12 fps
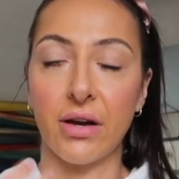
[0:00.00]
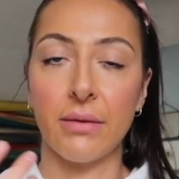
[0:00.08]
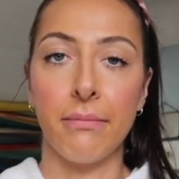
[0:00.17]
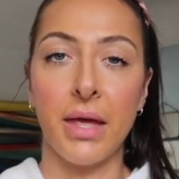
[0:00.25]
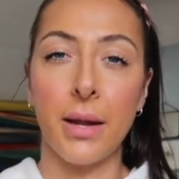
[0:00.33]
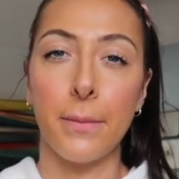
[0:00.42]
very
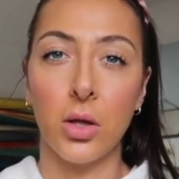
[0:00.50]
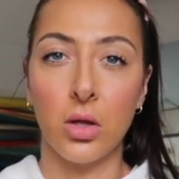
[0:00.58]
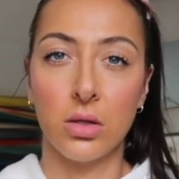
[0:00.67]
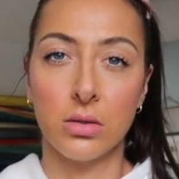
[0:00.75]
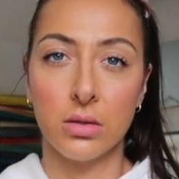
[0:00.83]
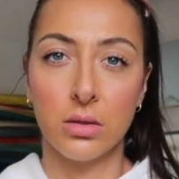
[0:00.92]

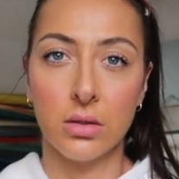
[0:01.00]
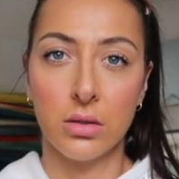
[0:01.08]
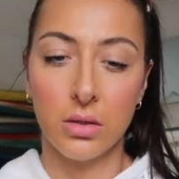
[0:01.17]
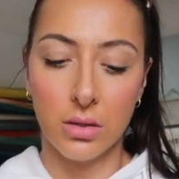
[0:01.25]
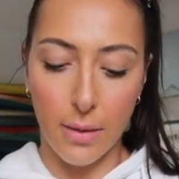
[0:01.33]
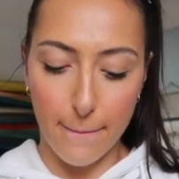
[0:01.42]
minimal
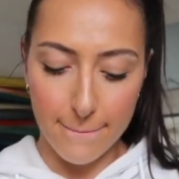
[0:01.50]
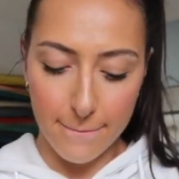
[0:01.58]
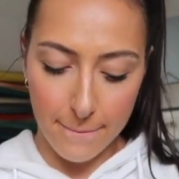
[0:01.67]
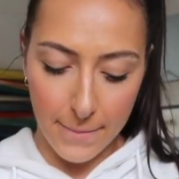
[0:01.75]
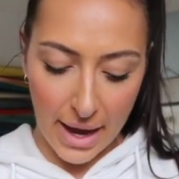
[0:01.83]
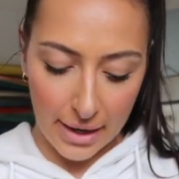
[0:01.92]

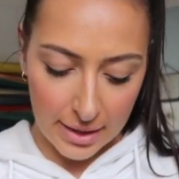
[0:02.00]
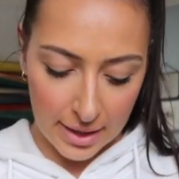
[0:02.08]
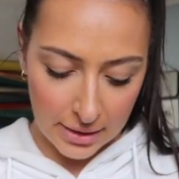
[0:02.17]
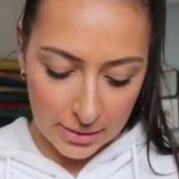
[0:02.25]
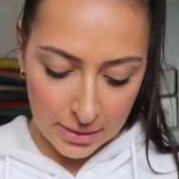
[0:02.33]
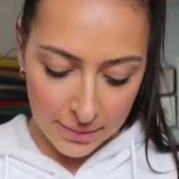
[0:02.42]

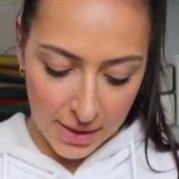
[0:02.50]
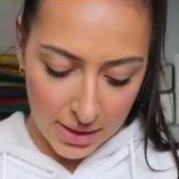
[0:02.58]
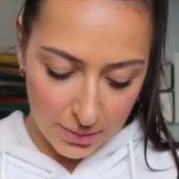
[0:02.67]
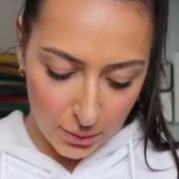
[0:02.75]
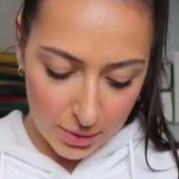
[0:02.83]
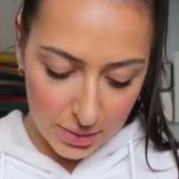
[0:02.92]
backing to my
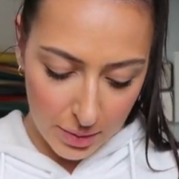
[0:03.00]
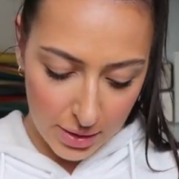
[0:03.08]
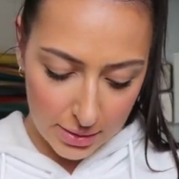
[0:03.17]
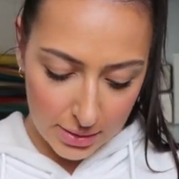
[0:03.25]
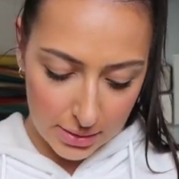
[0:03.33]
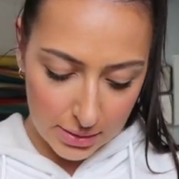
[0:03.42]
sports
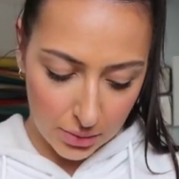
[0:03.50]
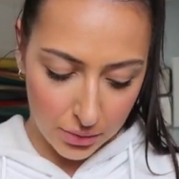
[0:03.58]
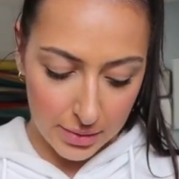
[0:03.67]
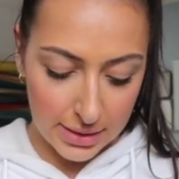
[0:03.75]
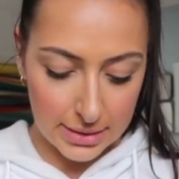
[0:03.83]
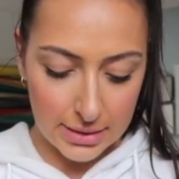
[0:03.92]
bras,
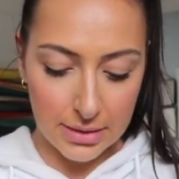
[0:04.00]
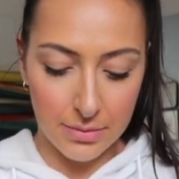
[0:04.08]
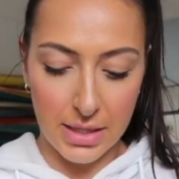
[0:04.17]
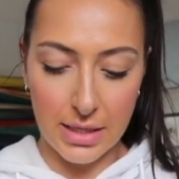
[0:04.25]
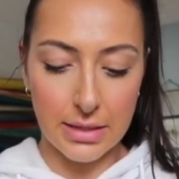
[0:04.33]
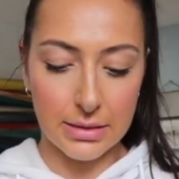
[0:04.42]
so this to
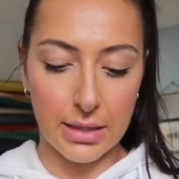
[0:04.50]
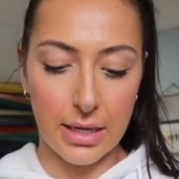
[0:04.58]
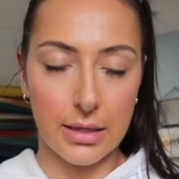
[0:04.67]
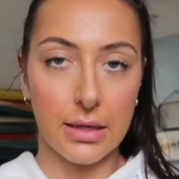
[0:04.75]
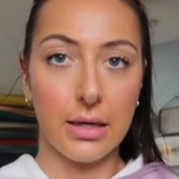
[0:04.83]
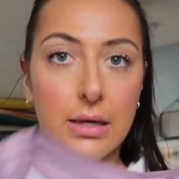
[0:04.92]
me is
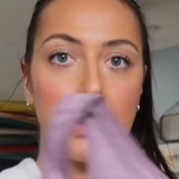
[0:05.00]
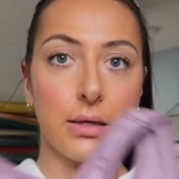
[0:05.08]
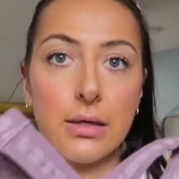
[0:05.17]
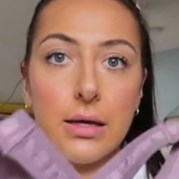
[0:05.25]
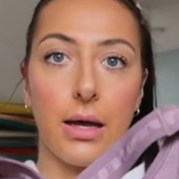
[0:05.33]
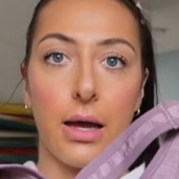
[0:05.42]
like
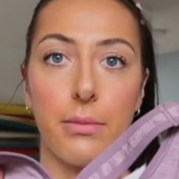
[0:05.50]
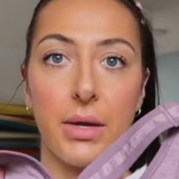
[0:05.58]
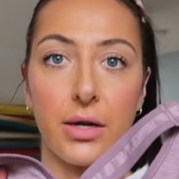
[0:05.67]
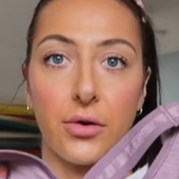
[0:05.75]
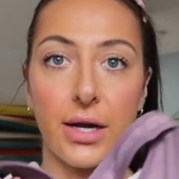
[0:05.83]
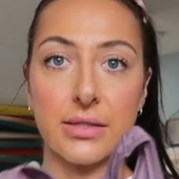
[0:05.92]
a
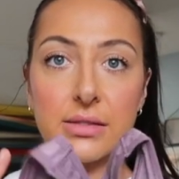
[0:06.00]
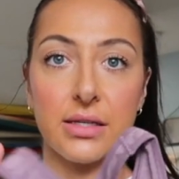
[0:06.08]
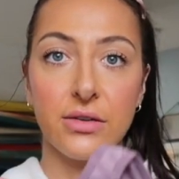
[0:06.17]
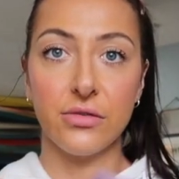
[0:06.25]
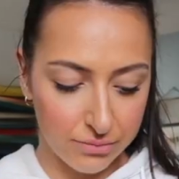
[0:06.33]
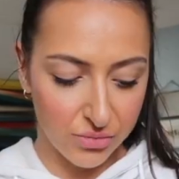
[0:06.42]
bit
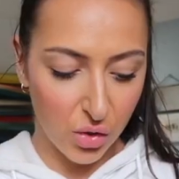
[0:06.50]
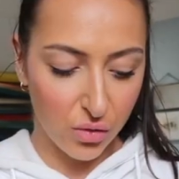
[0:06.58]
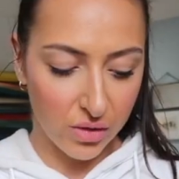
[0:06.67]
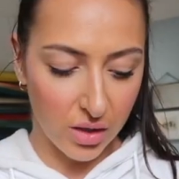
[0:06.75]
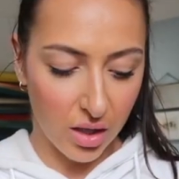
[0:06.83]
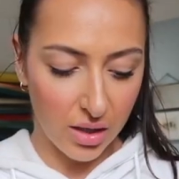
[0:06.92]
aggressive.
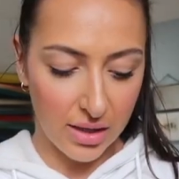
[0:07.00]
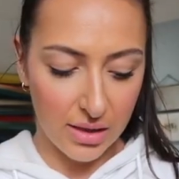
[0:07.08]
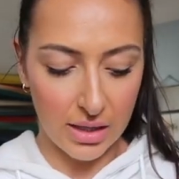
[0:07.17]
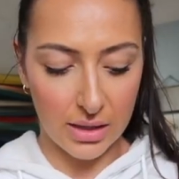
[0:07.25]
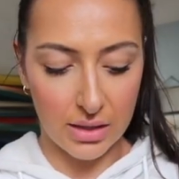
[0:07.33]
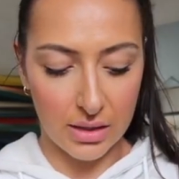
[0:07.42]
Overall, I
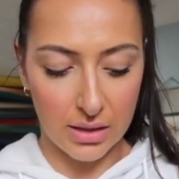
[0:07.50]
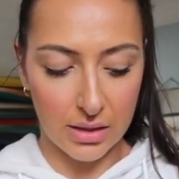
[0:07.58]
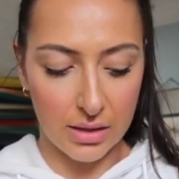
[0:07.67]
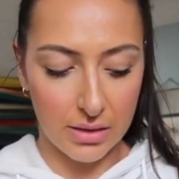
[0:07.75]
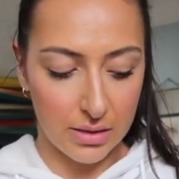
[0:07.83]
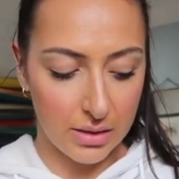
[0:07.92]
think
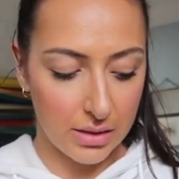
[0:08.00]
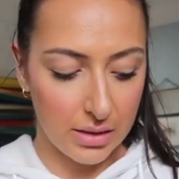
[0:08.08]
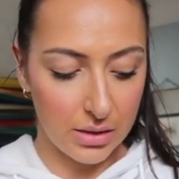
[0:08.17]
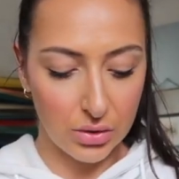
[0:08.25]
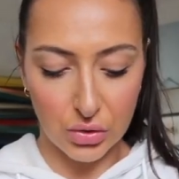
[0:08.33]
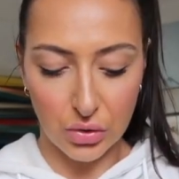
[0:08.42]

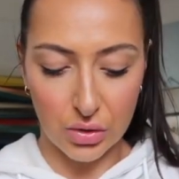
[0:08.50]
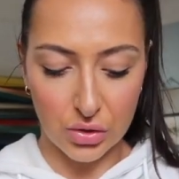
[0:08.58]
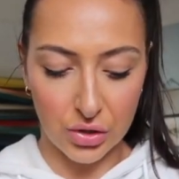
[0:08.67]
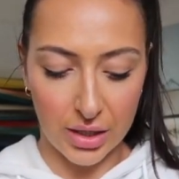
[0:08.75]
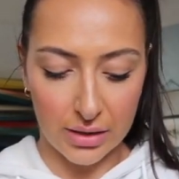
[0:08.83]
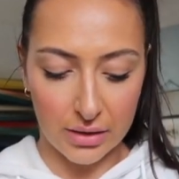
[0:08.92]
it'll do the
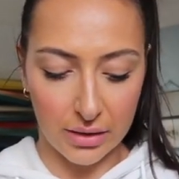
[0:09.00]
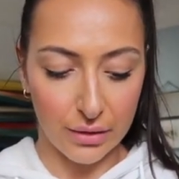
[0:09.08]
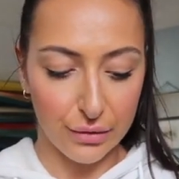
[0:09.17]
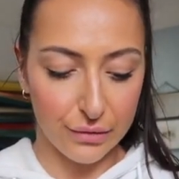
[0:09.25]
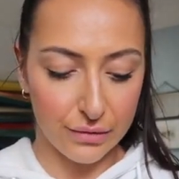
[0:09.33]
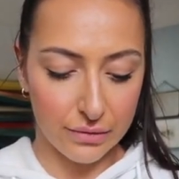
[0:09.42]
trick
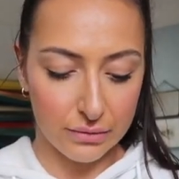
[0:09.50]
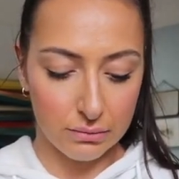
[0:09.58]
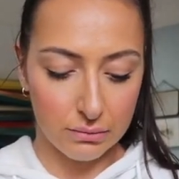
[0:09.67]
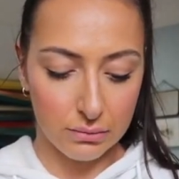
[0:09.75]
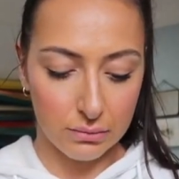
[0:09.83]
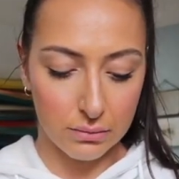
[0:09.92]
of
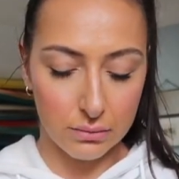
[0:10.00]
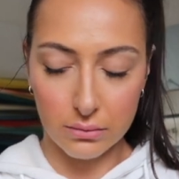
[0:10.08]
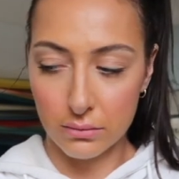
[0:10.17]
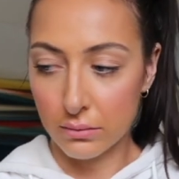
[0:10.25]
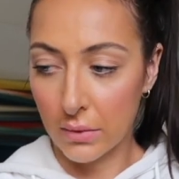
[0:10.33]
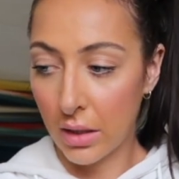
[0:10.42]

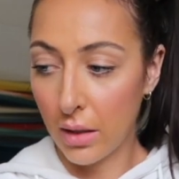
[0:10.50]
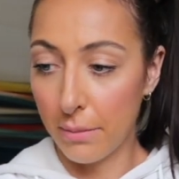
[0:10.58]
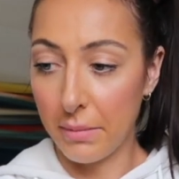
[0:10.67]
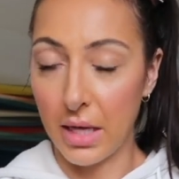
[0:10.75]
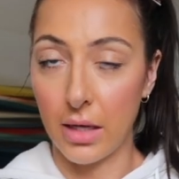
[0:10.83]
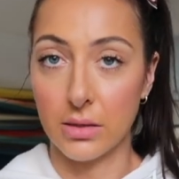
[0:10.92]

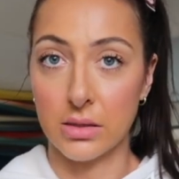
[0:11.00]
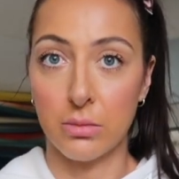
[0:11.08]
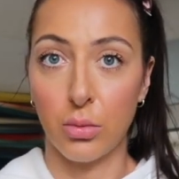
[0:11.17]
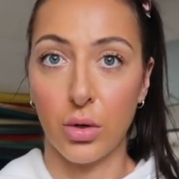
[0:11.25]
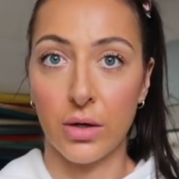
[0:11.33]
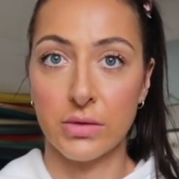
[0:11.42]
being a
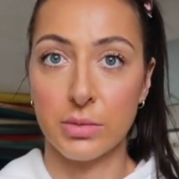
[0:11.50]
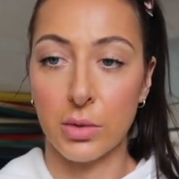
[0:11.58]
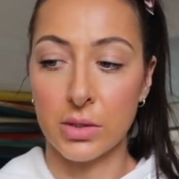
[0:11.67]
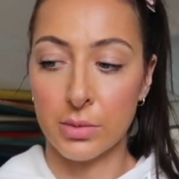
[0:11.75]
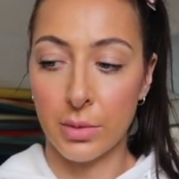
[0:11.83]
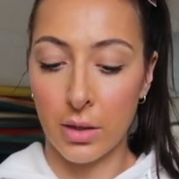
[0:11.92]
supportive
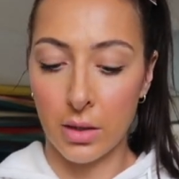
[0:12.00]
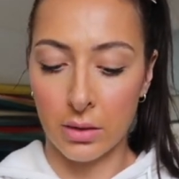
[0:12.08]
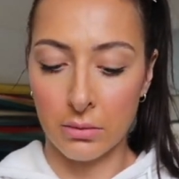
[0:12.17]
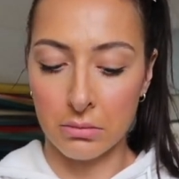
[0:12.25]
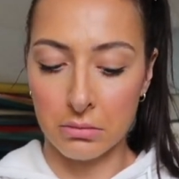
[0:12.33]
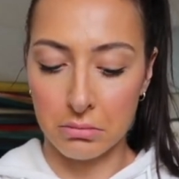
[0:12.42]
sports bra
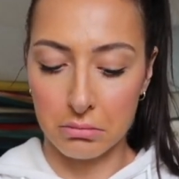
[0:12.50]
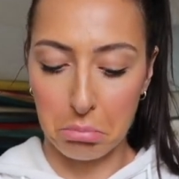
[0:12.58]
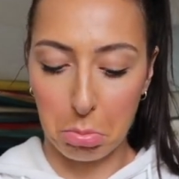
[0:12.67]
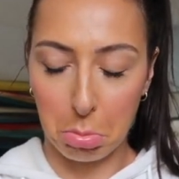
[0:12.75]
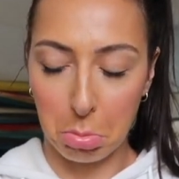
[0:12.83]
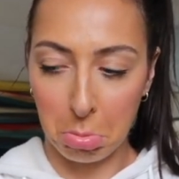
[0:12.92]
and
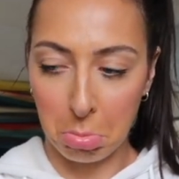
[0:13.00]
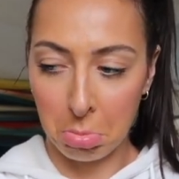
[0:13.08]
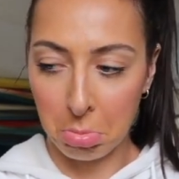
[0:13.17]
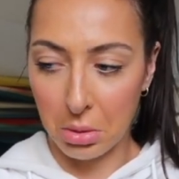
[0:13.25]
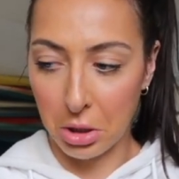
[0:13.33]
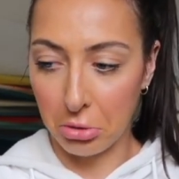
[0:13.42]

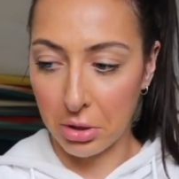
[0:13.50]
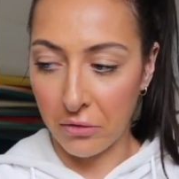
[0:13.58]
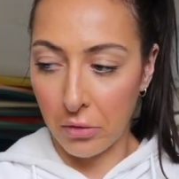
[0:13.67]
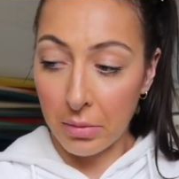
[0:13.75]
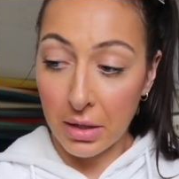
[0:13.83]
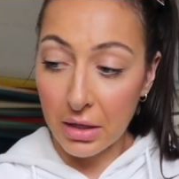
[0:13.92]
you know
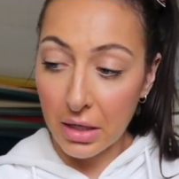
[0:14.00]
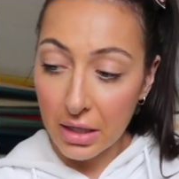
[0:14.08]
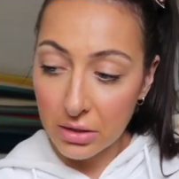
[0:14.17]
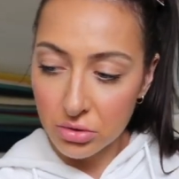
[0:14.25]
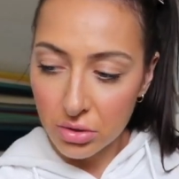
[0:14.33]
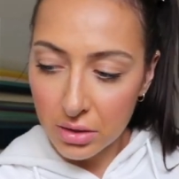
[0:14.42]
giving me that
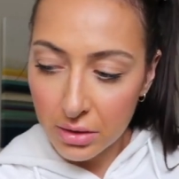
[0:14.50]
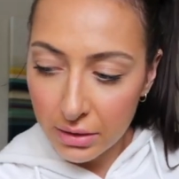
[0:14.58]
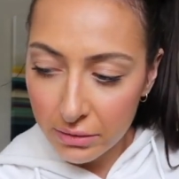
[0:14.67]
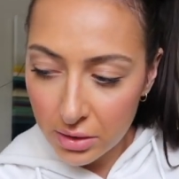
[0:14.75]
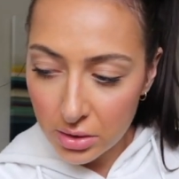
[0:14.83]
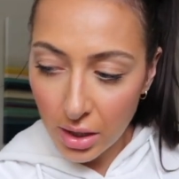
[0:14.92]
extra
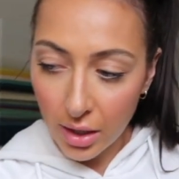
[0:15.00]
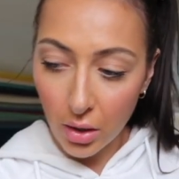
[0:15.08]
cleavage i